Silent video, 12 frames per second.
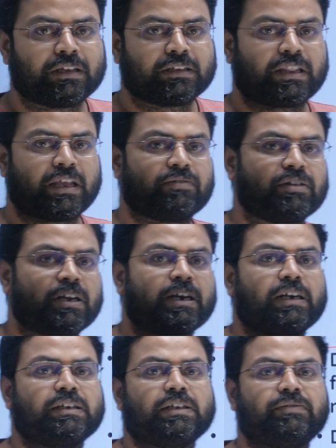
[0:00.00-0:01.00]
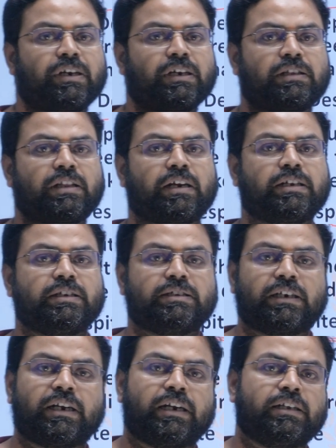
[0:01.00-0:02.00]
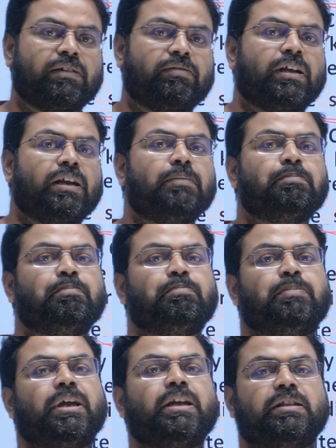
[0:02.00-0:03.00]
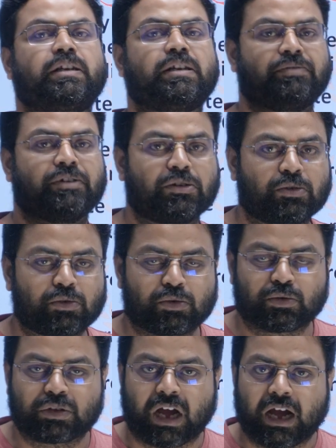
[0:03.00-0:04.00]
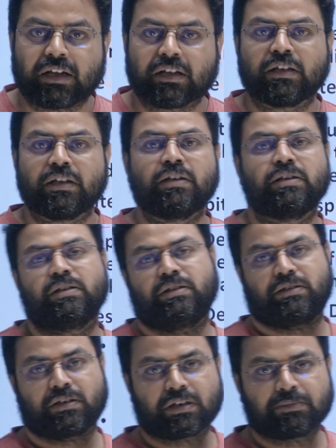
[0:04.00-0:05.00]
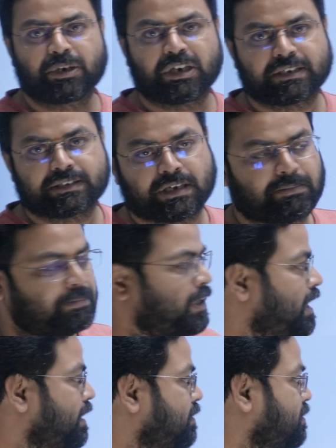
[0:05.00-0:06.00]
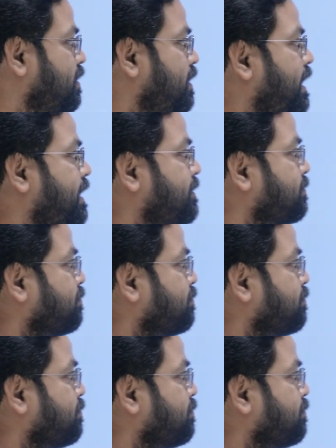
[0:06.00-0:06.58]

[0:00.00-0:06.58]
they will cultivate the region and they will pay the revenue to the British Empire, right?